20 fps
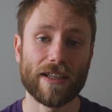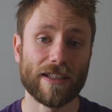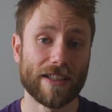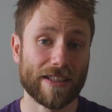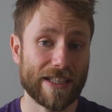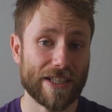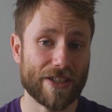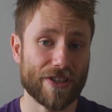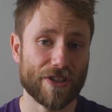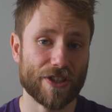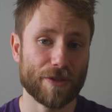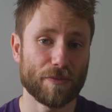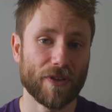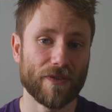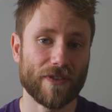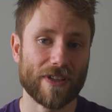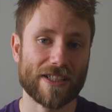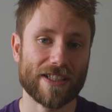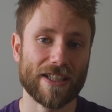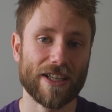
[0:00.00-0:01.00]
In addition to
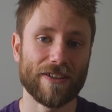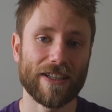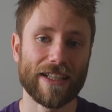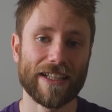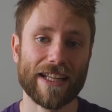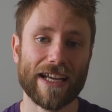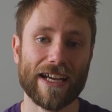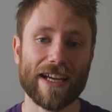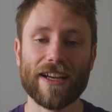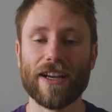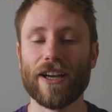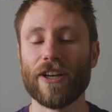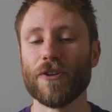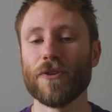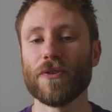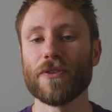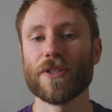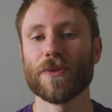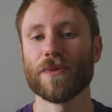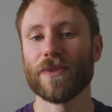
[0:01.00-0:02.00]
moving slowly there, I
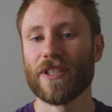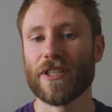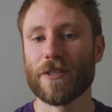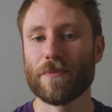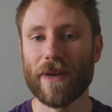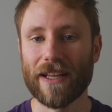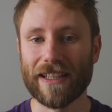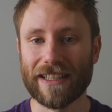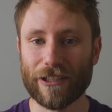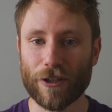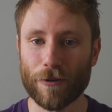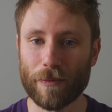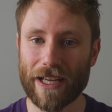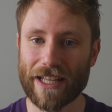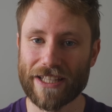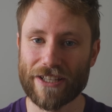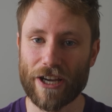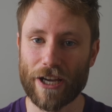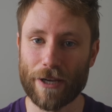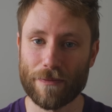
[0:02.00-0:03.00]
also want to spend a little bit
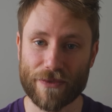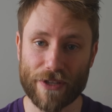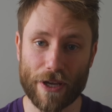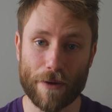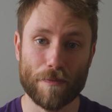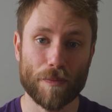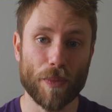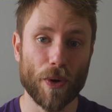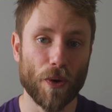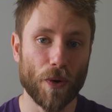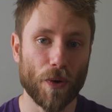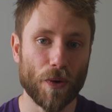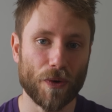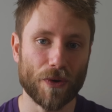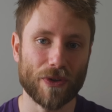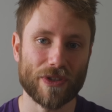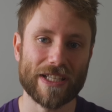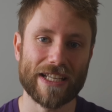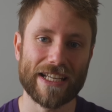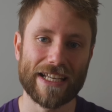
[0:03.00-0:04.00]
of time, so
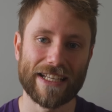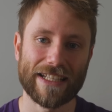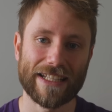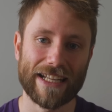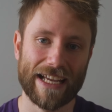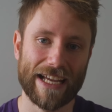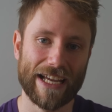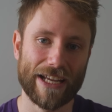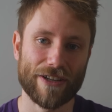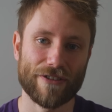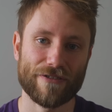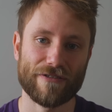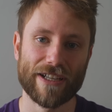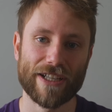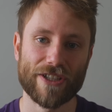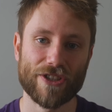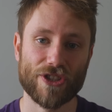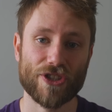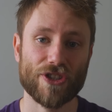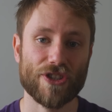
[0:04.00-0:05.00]
pause in that end
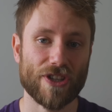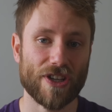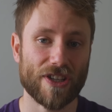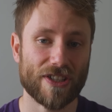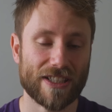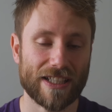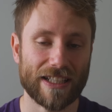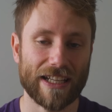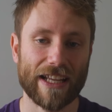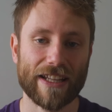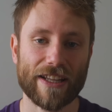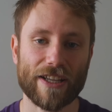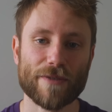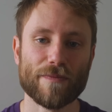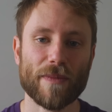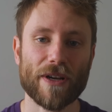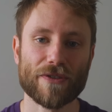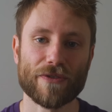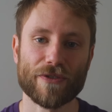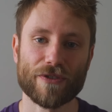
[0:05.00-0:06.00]
range just to let those
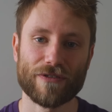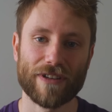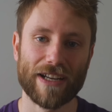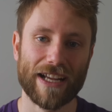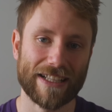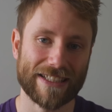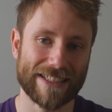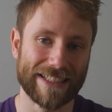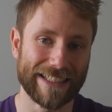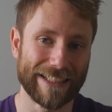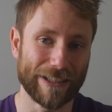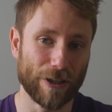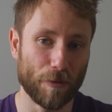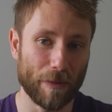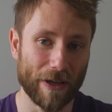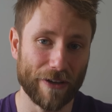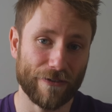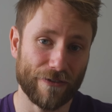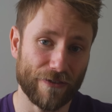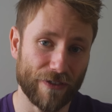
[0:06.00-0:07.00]
muscles relax a little
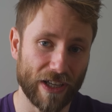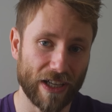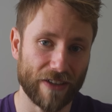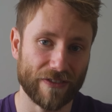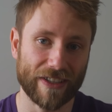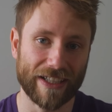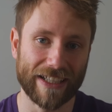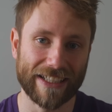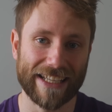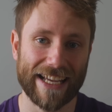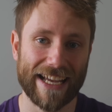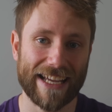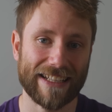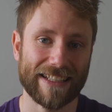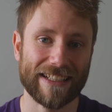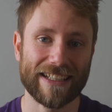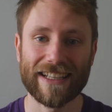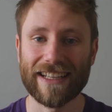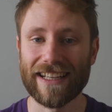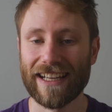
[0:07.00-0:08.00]
bit further again,
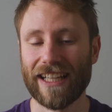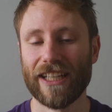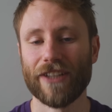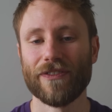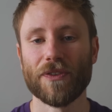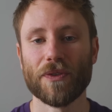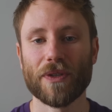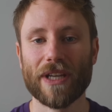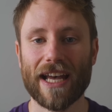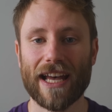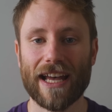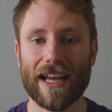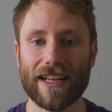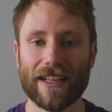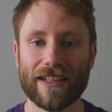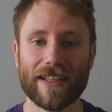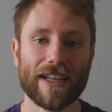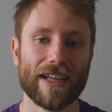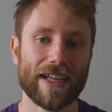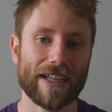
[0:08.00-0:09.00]
and if you
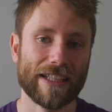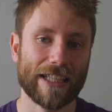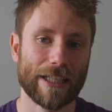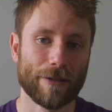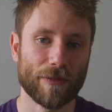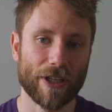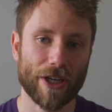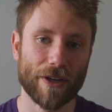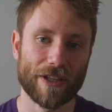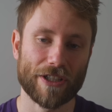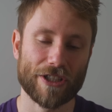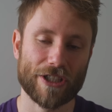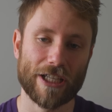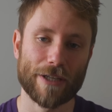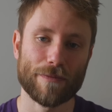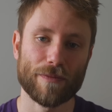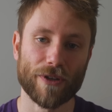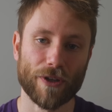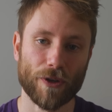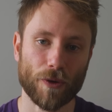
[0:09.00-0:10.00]
can, keep going
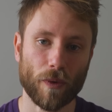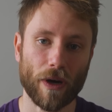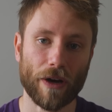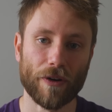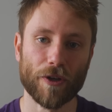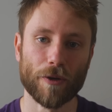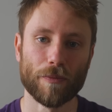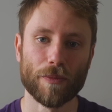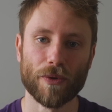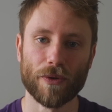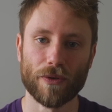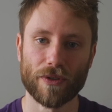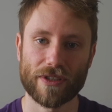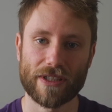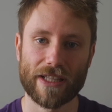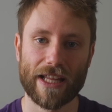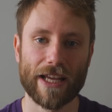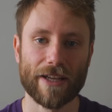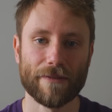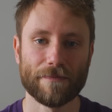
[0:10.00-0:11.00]
deeper while you're
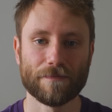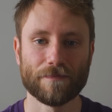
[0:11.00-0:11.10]
paused there.